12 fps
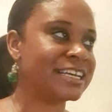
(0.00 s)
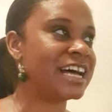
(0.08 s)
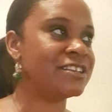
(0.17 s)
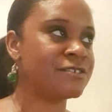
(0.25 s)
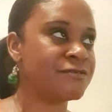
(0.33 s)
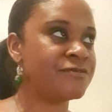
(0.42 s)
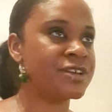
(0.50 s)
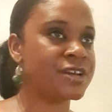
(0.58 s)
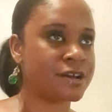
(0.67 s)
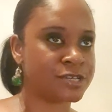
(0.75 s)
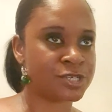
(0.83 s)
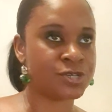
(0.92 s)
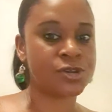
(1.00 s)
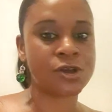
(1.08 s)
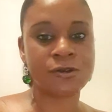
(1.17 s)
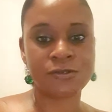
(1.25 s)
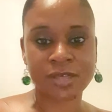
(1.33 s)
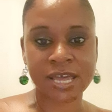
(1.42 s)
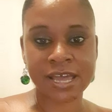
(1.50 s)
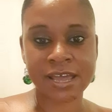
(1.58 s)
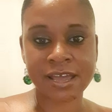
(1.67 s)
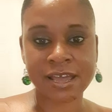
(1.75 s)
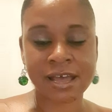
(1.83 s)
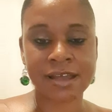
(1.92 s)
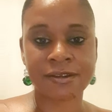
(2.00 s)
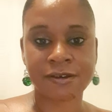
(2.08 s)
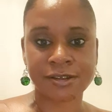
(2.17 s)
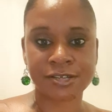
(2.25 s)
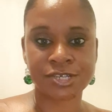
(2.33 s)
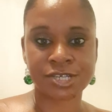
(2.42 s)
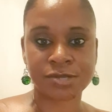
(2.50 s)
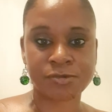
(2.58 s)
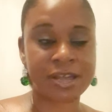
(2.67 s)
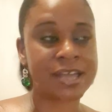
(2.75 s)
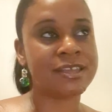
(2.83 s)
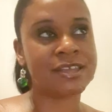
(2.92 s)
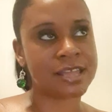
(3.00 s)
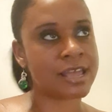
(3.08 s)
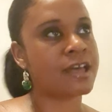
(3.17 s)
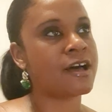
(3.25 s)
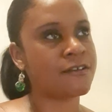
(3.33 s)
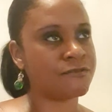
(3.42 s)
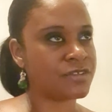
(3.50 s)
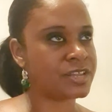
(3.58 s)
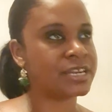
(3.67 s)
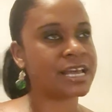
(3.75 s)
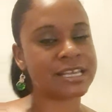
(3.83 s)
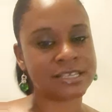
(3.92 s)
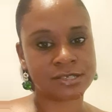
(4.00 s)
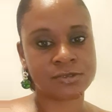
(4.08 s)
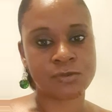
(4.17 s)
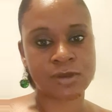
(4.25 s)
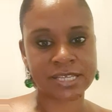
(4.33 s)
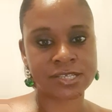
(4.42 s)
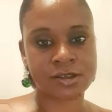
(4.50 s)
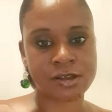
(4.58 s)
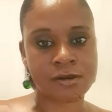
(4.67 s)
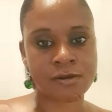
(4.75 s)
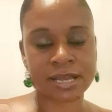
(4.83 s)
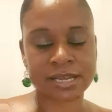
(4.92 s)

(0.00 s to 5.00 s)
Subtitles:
I don't think I should go there, and hunch is where, yeah, I think that is the way to go.